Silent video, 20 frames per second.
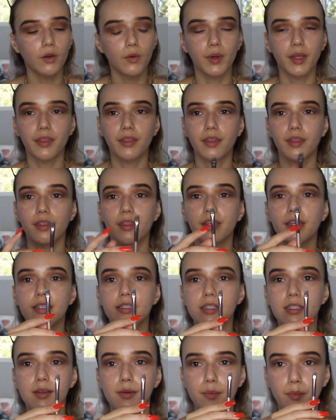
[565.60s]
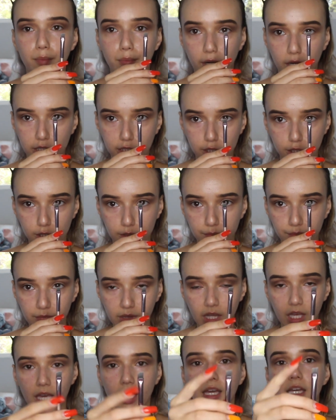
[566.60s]
with this brush.
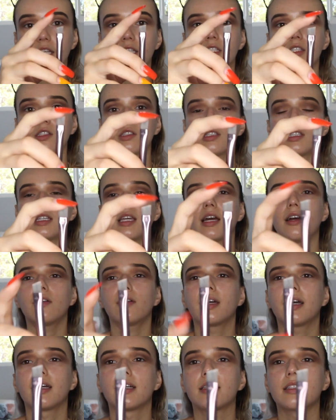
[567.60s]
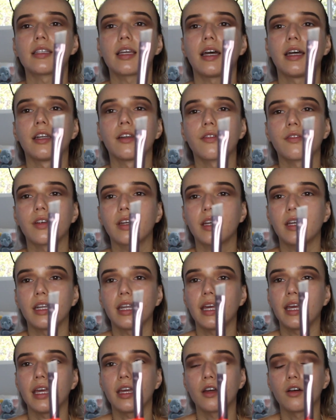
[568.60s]
So see how it has kind of like
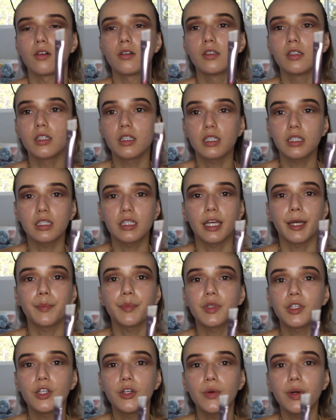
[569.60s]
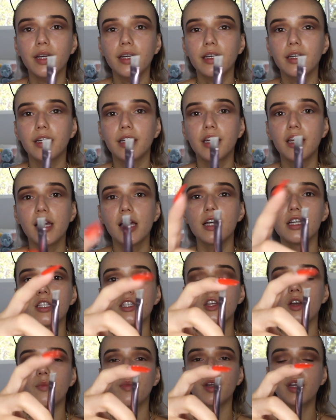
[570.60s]
an angled tip to it?
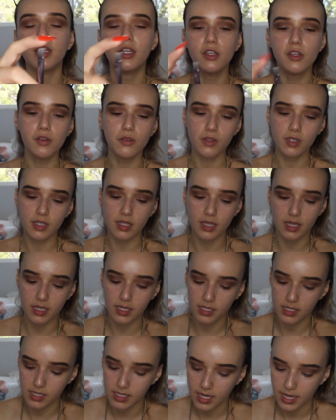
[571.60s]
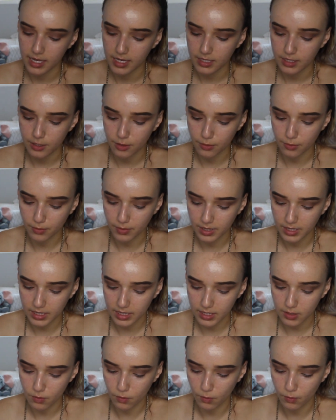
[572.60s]
So I'm going to use this to
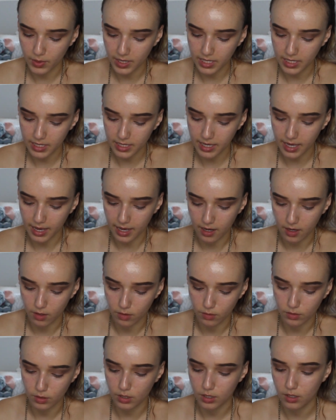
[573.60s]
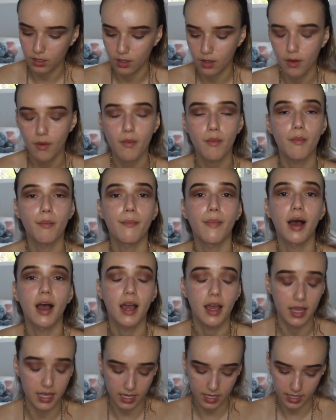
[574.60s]
really wing out
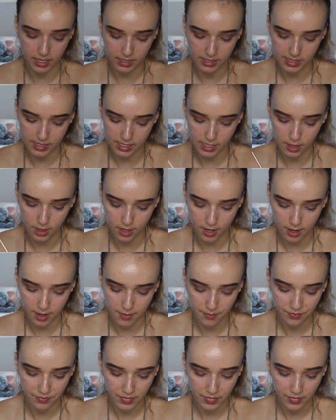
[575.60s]
my concealer.